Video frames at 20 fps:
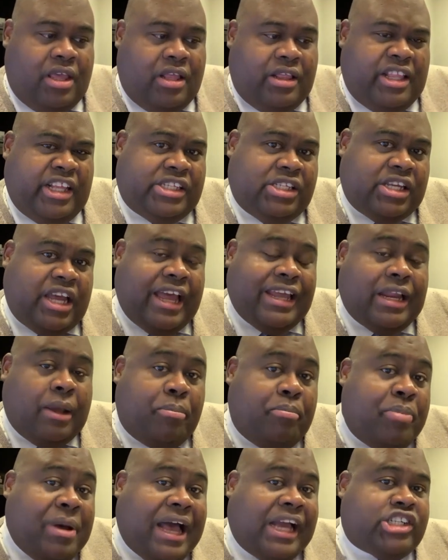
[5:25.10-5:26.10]
this kind
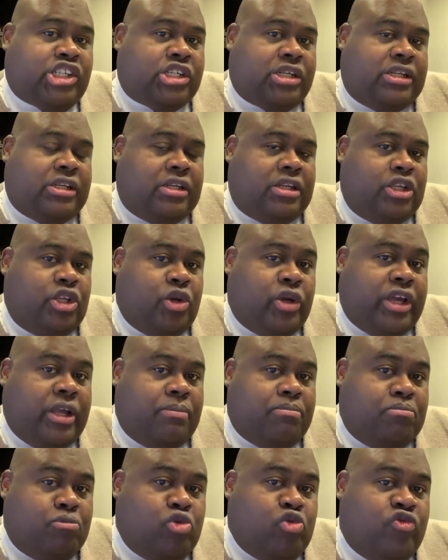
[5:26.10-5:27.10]
of passion. You
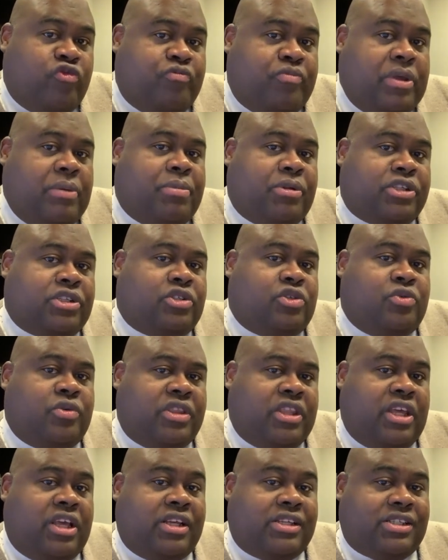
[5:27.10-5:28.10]
can move people to do
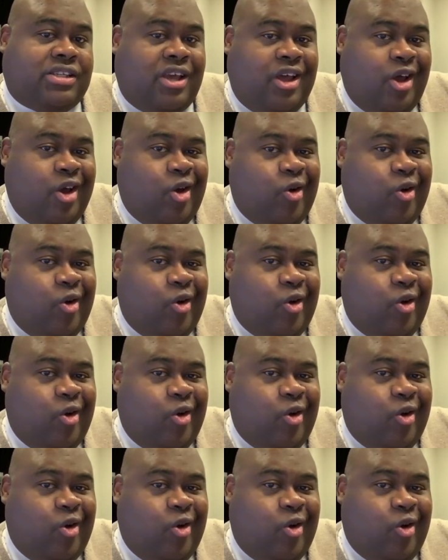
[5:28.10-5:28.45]
things.